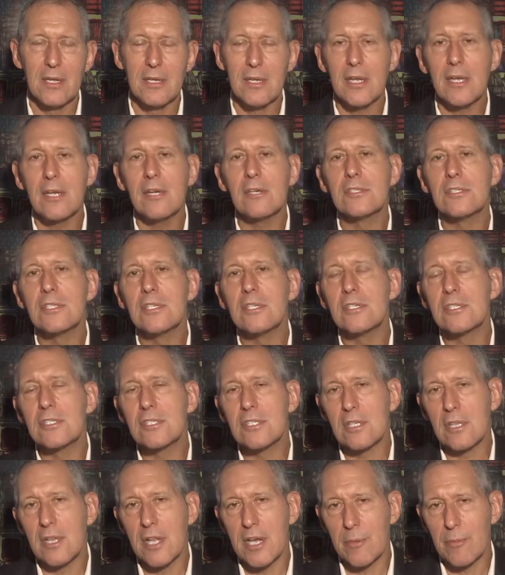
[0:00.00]
Now here's the
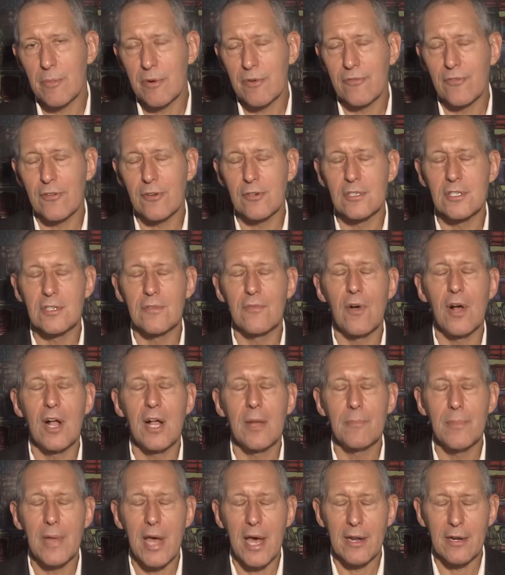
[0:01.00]
disclaimer, first of
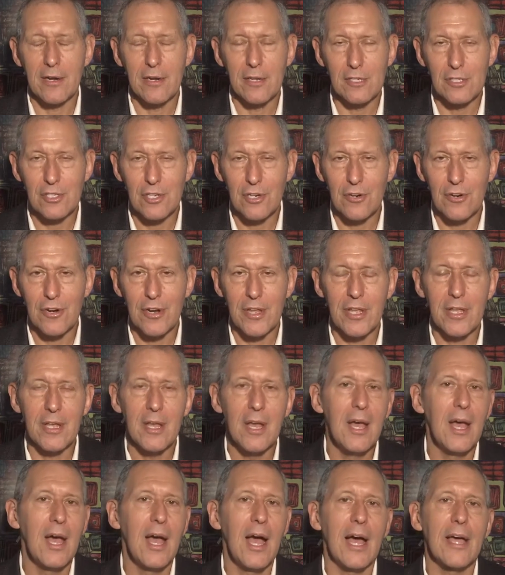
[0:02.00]
all, I'm not an attorney.
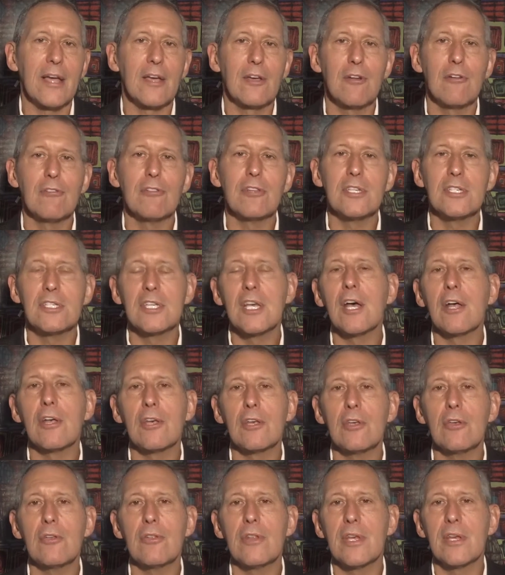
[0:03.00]
I can only tell
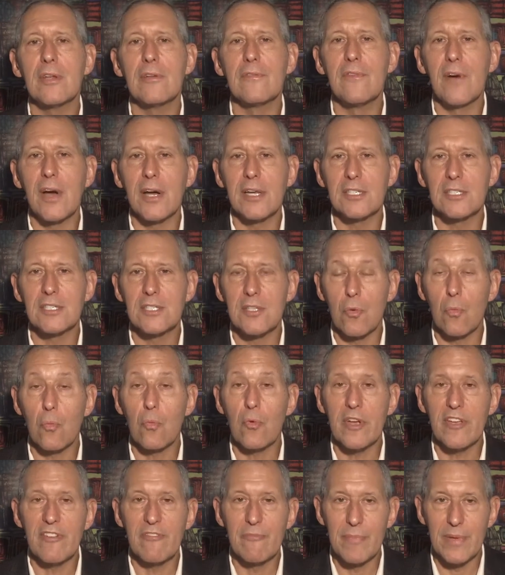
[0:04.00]
you the advice that
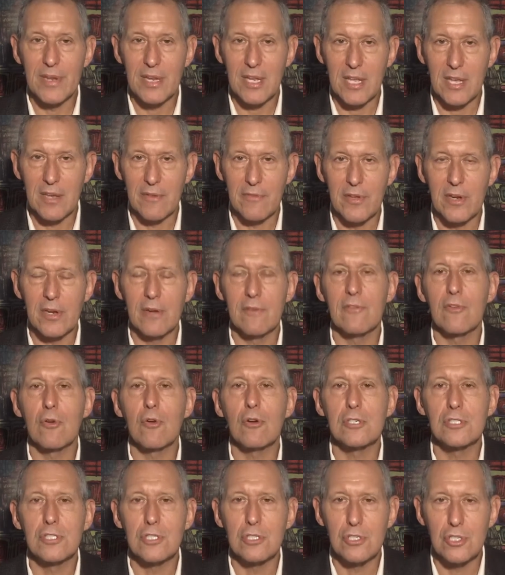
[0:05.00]
we've been given, and of
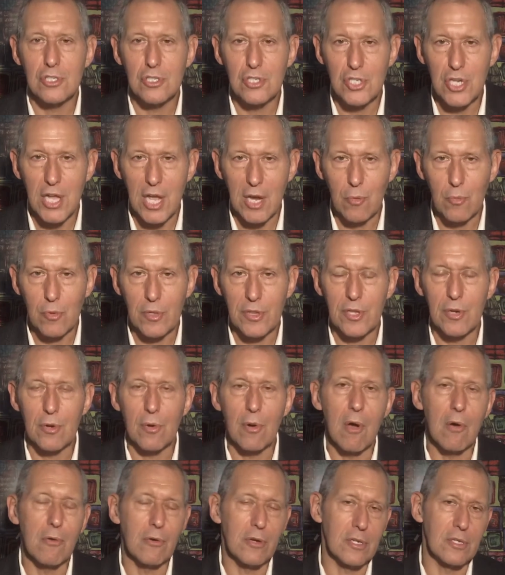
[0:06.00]
course you should check with
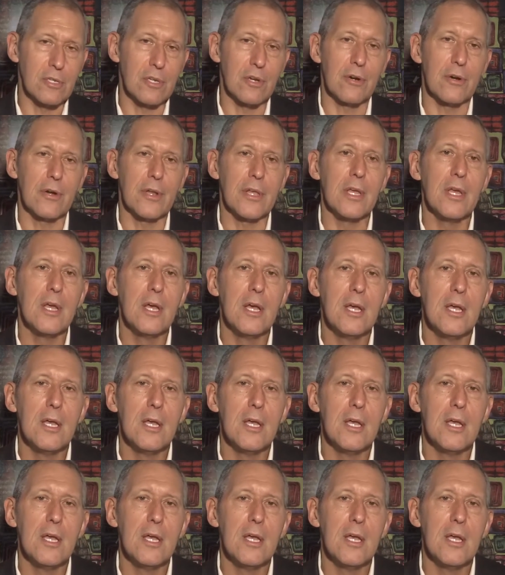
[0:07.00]
your own attorney.